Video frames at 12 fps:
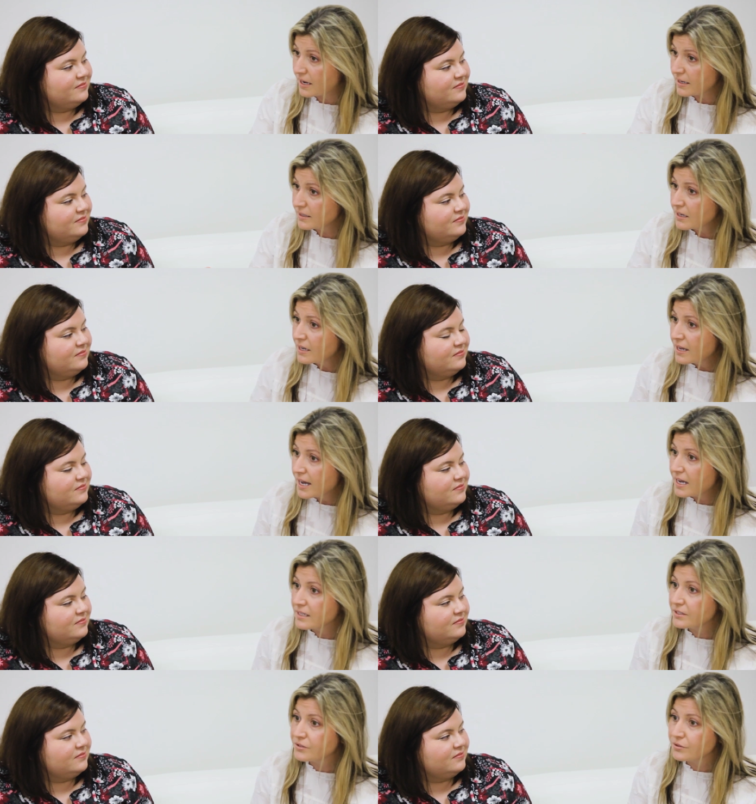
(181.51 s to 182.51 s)
Speaker 1: dad
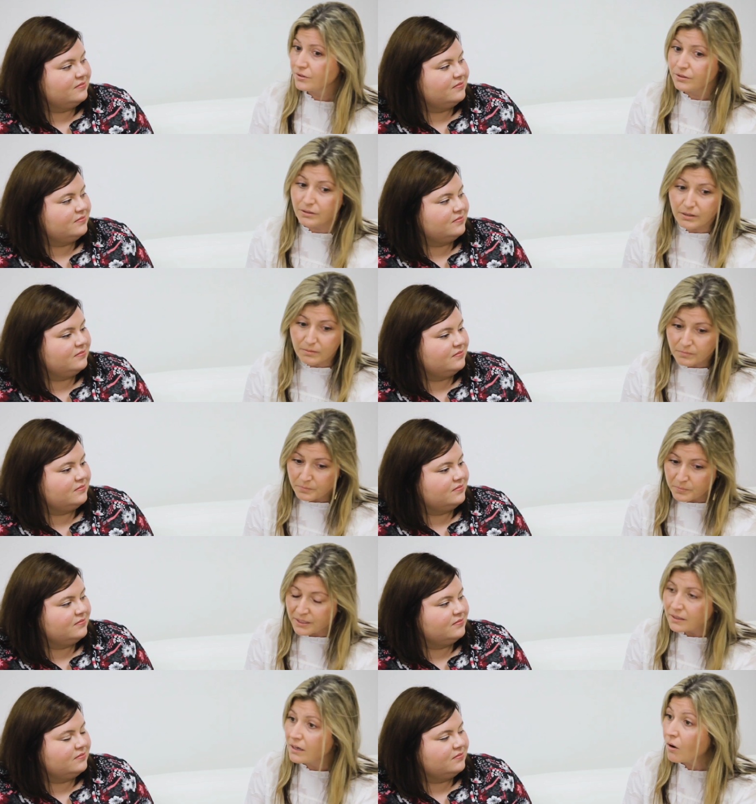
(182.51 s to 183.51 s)
has uh,
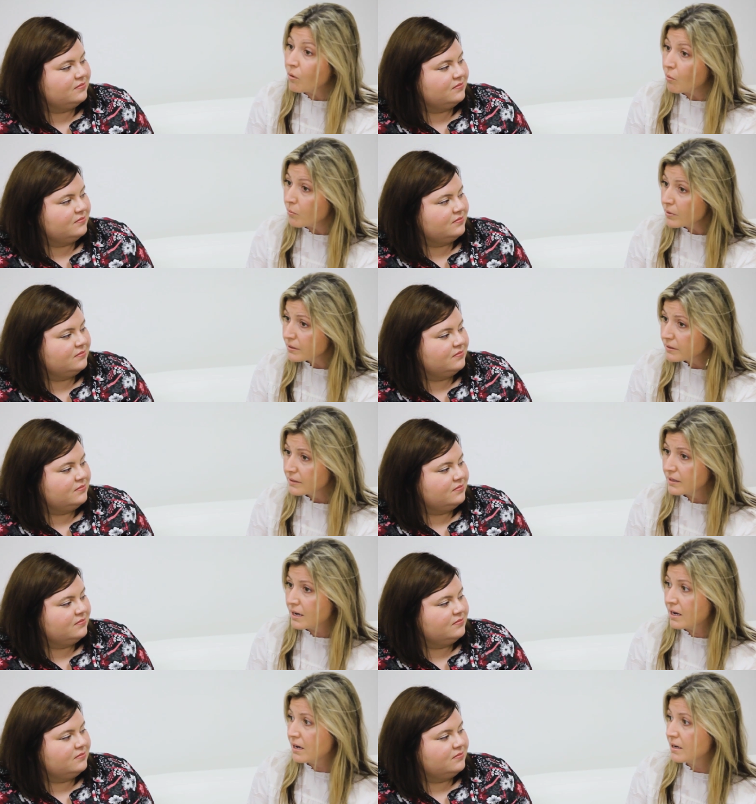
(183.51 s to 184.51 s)
been at home
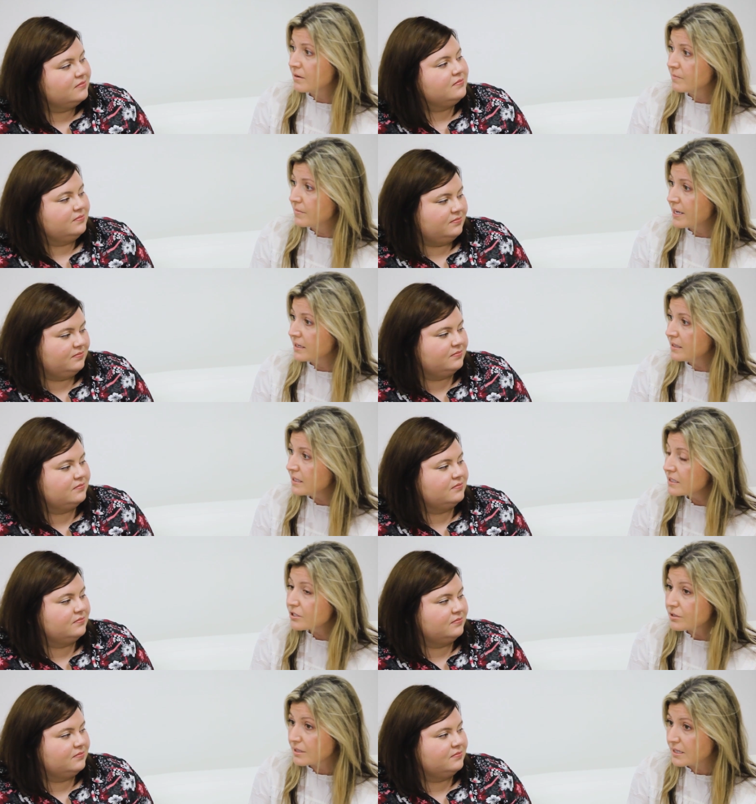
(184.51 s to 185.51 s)
mm-hmm. um, and needs
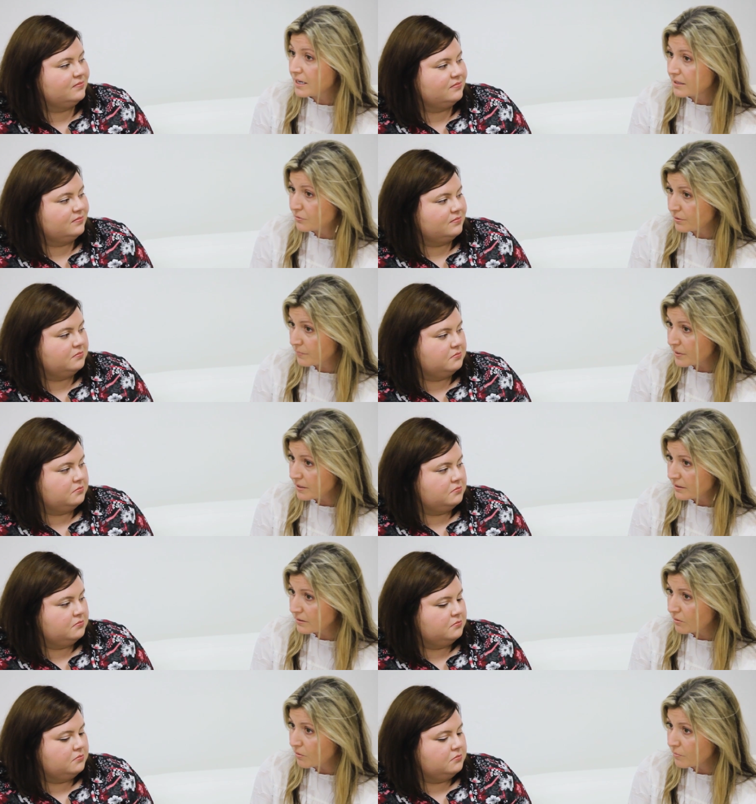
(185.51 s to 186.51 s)
needs to stay to remain
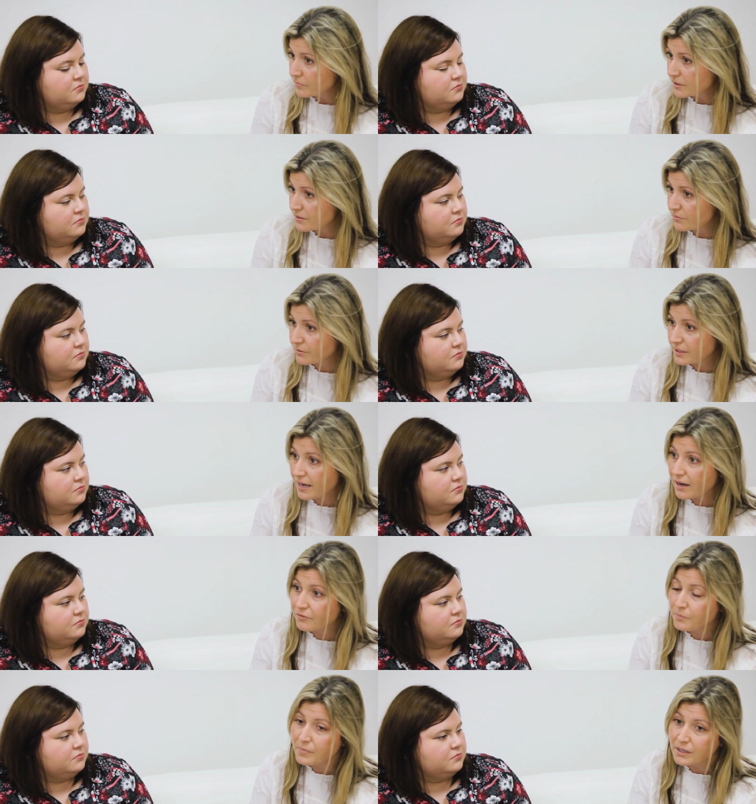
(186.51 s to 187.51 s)
in a home doesn't really
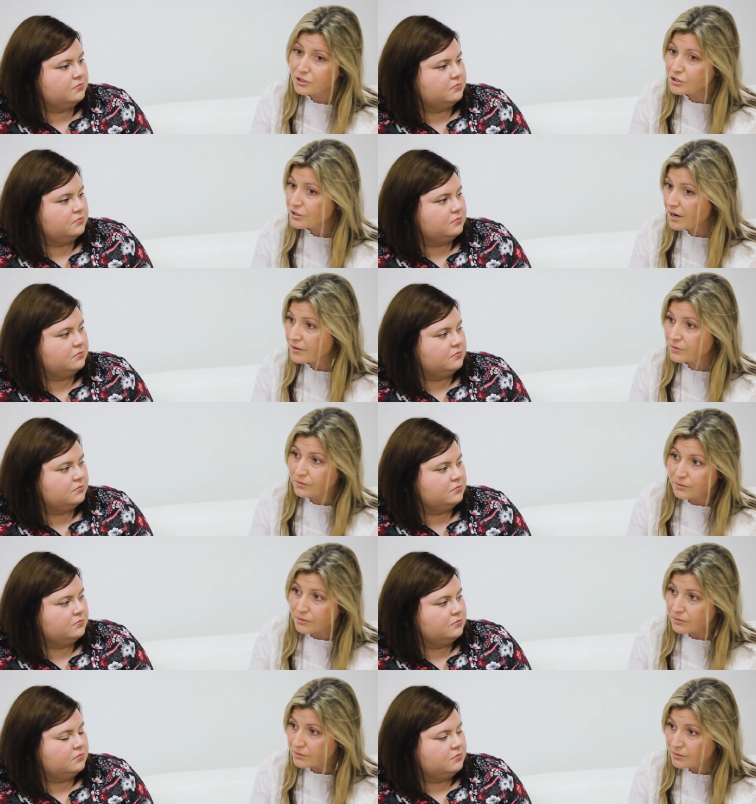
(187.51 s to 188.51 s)
have much
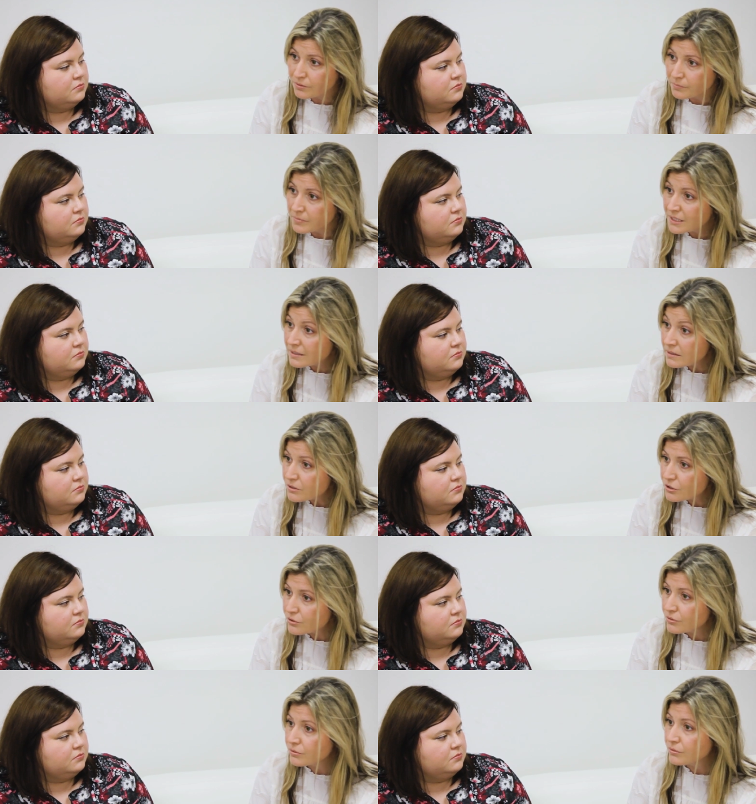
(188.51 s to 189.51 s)
other you know means
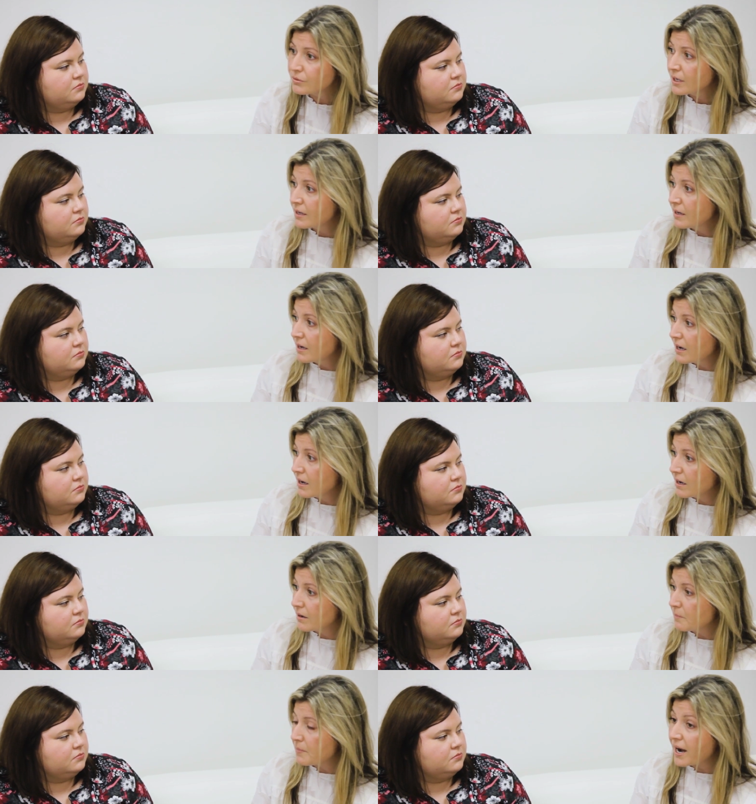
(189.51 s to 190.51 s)
to
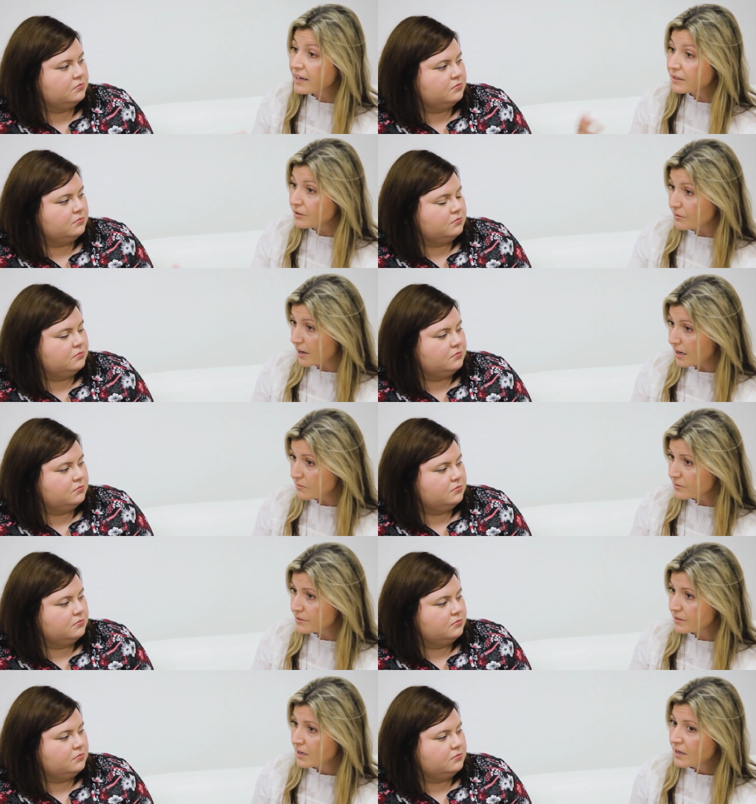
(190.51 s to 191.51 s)
uh, buy a new
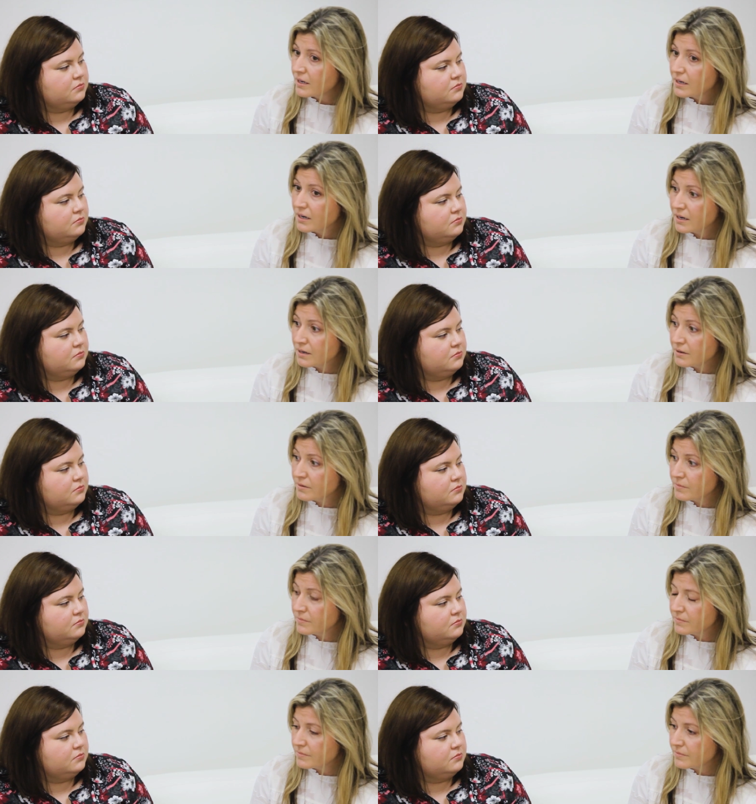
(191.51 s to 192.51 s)
house
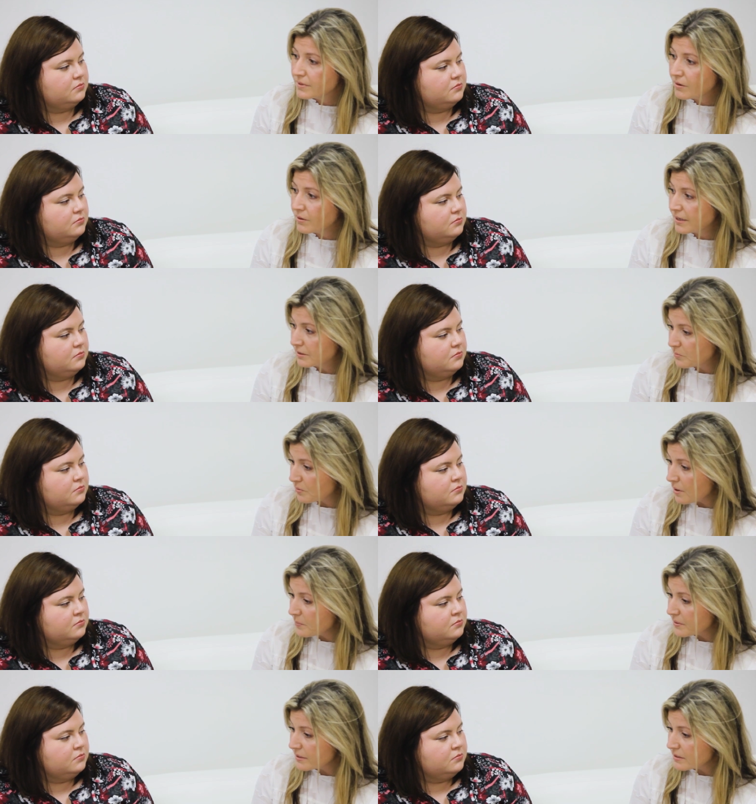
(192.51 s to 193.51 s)
um, or another
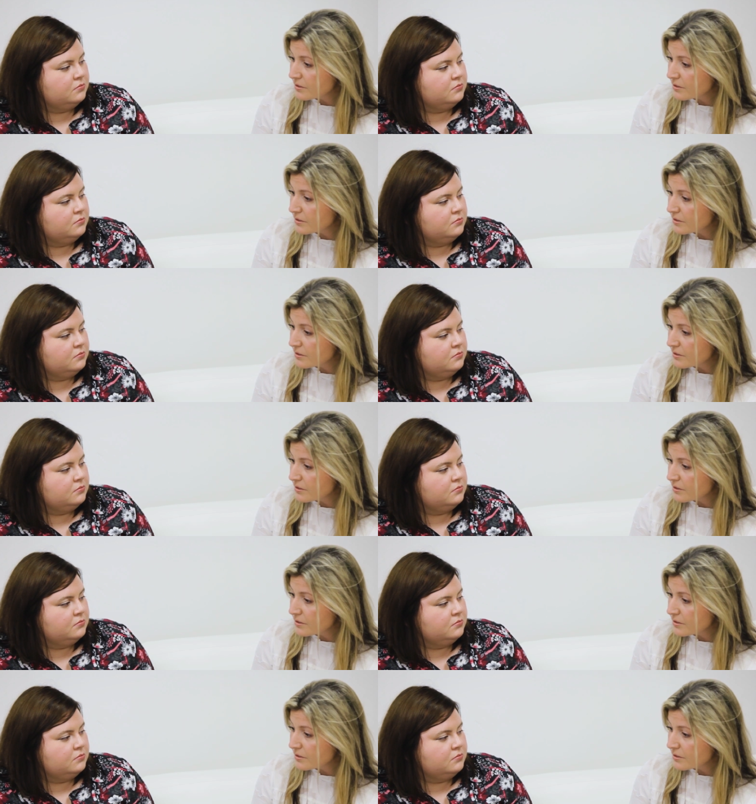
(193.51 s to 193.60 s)
property